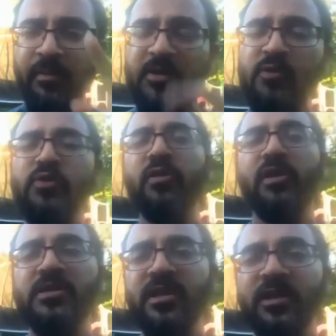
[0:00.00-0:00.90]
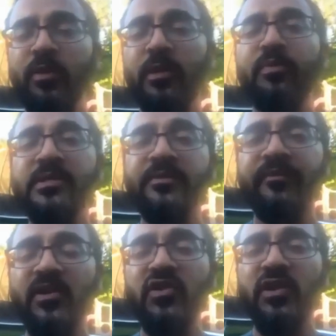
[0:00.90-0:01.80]
but it's also concerned with the
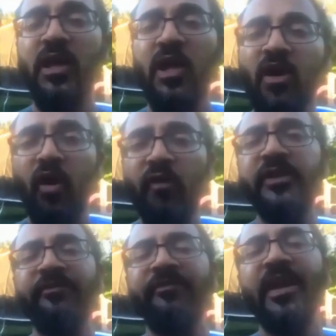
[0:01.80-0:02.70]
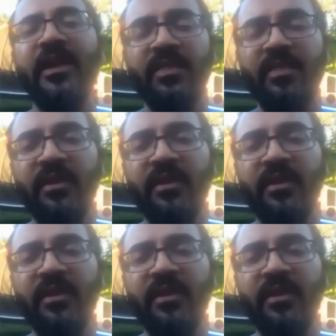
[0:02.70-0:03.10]
preservation of the faith